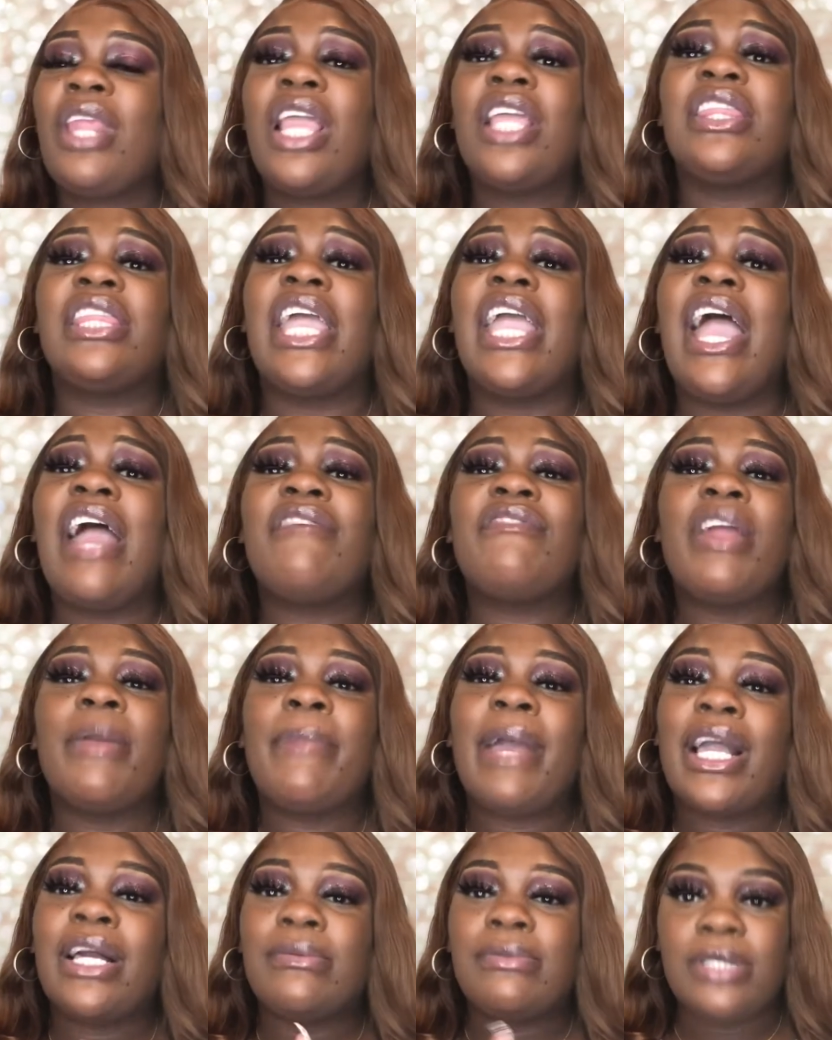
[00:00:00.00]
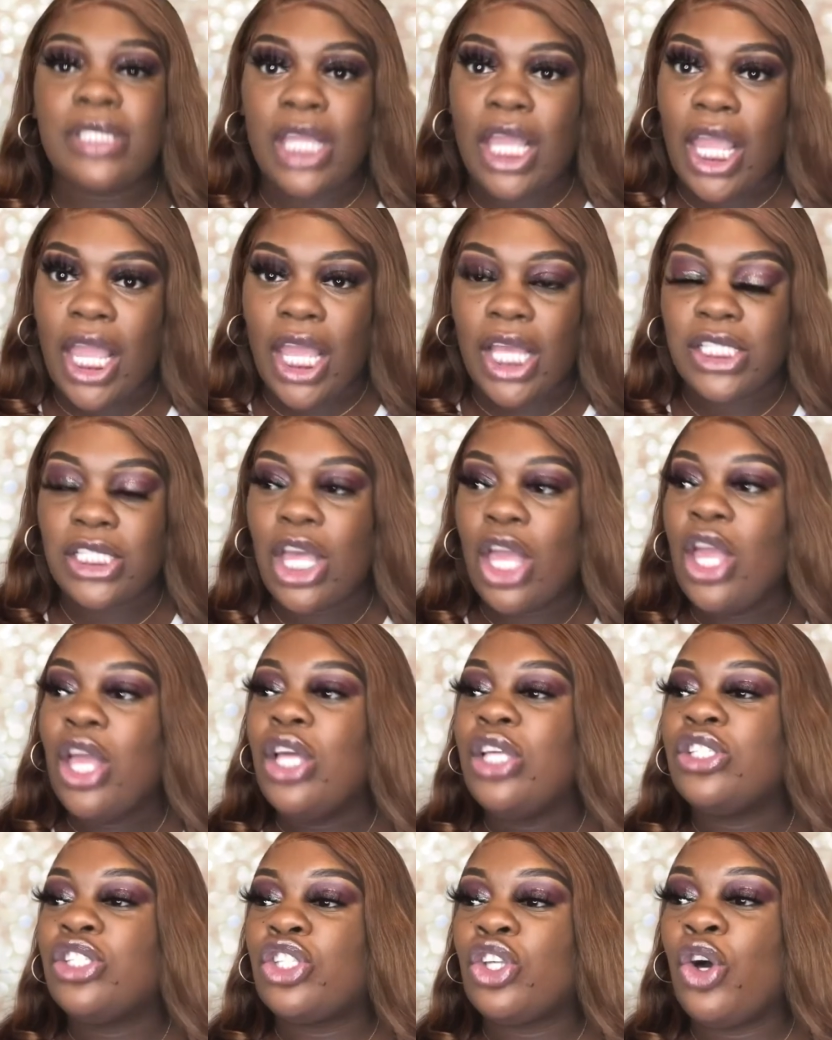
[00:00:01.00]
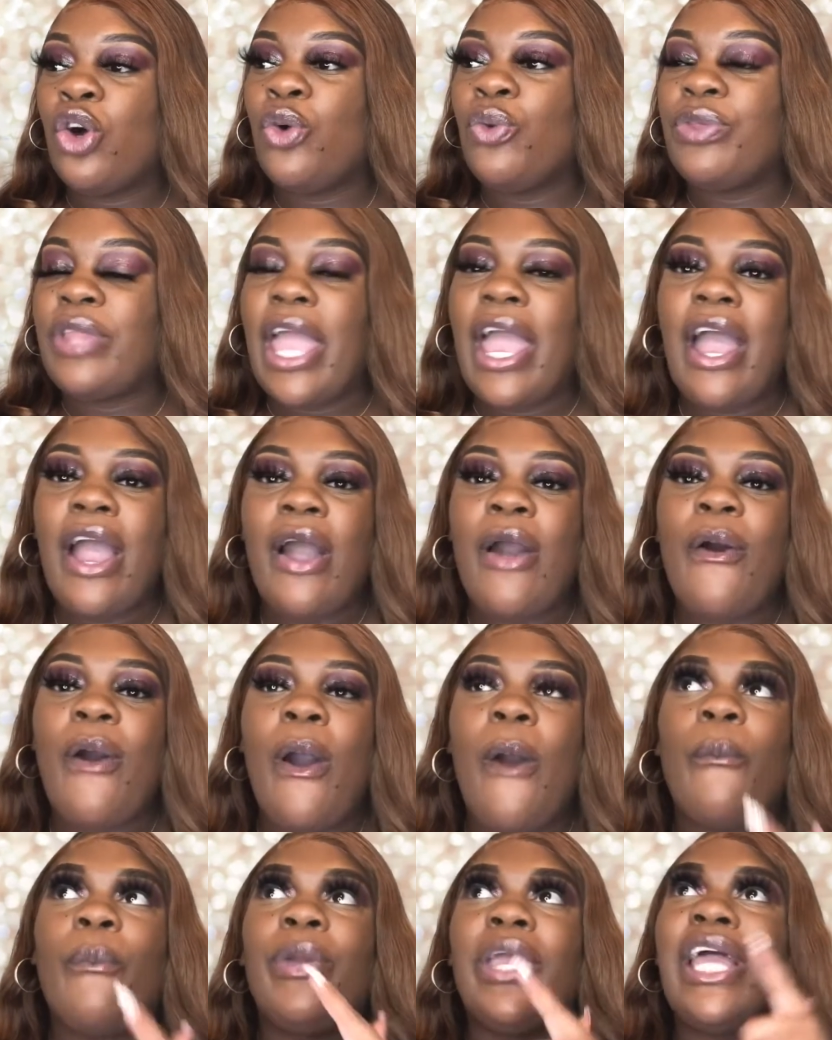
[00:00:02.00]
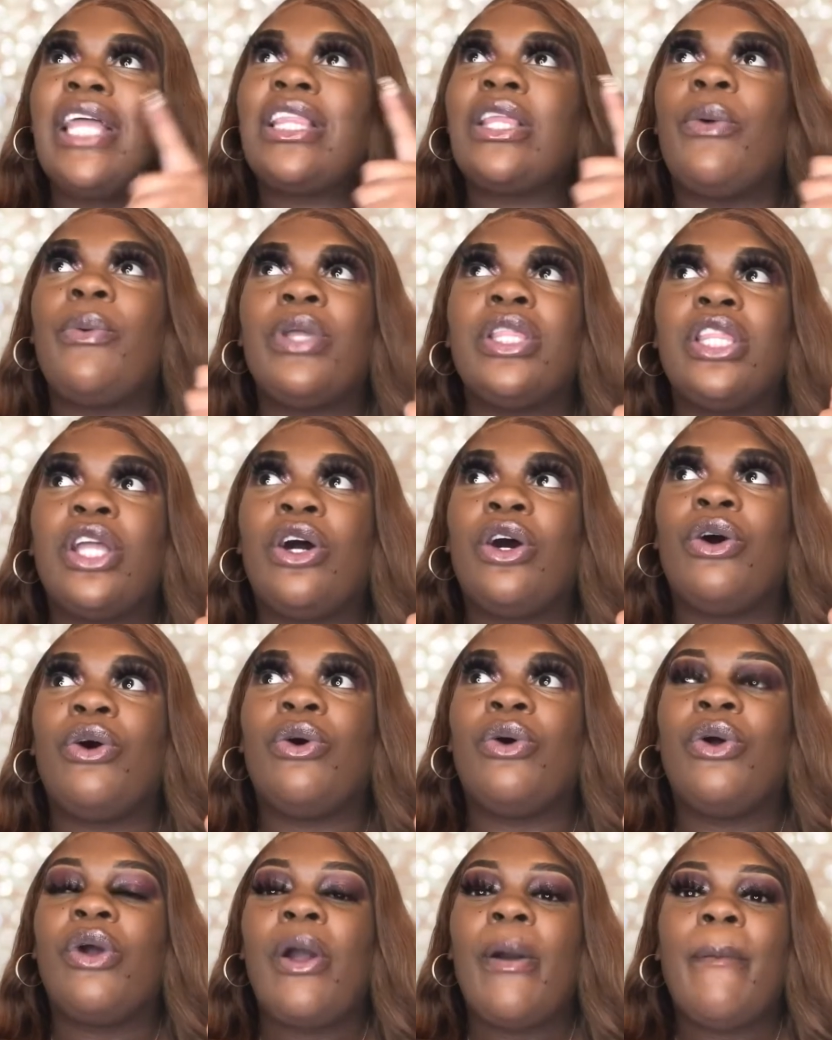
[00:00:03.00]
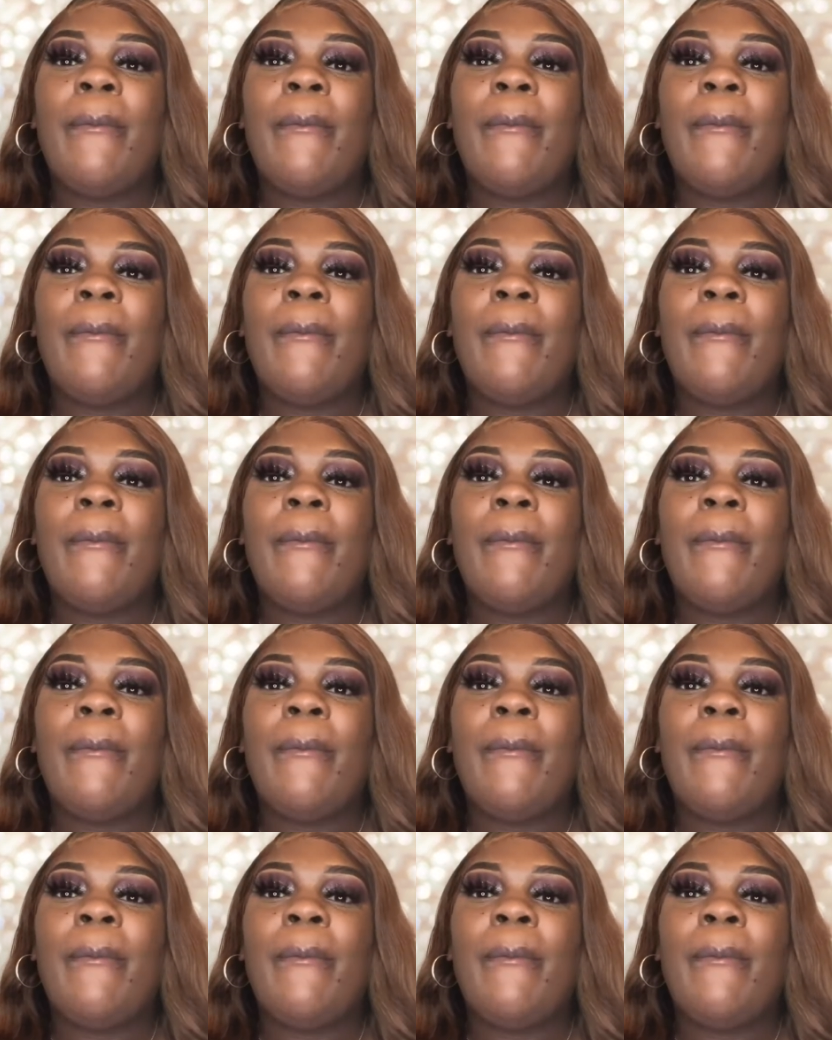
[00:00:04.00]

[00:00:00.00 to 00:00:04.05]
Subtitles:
They had ran back upstairs. So now we at the window.